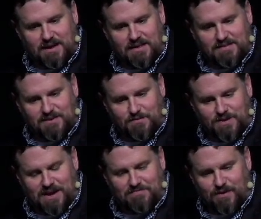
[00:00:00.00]
and so
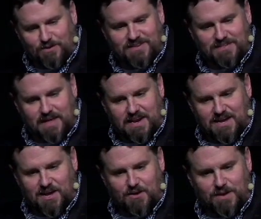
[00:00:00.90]
we got Frozen, Let
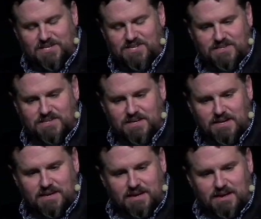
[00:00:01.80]
It Go, and it's just
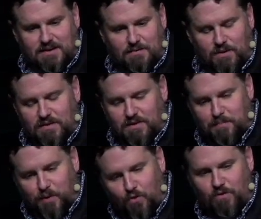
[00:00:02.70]
one of the
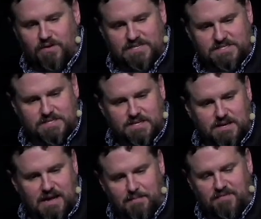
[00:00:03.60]
poorest
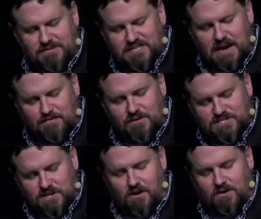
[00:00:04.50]
I mean, if there's ever a
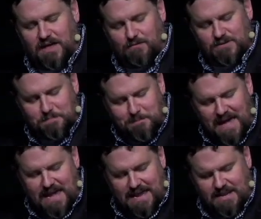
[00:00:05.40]
song that was
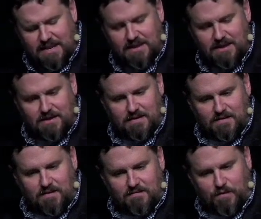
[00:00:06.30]
made
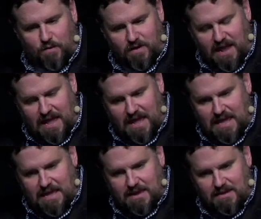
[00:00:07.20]
for
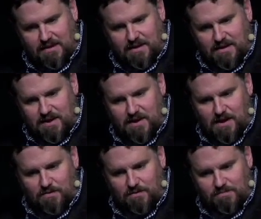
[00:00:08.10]
a, you
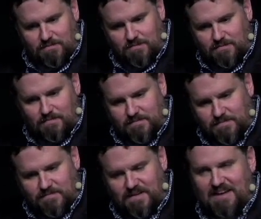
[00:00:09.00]
know,
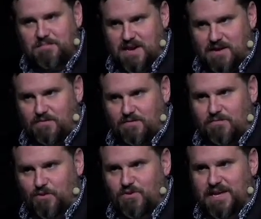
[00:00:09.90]
five minute
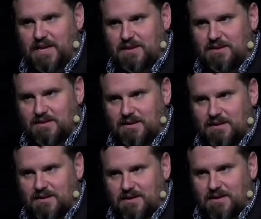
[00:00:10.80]
routine,
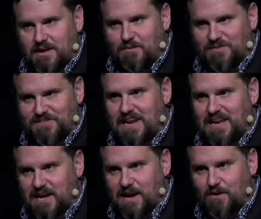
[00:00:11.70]
it was Let
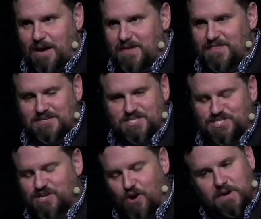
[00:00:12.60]
It Go. I mean, there's
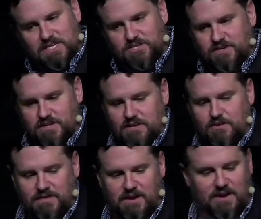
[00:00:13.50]
just so much you could
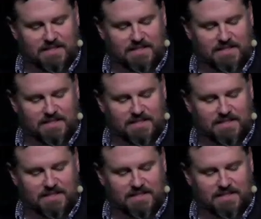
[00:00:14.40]
do in there,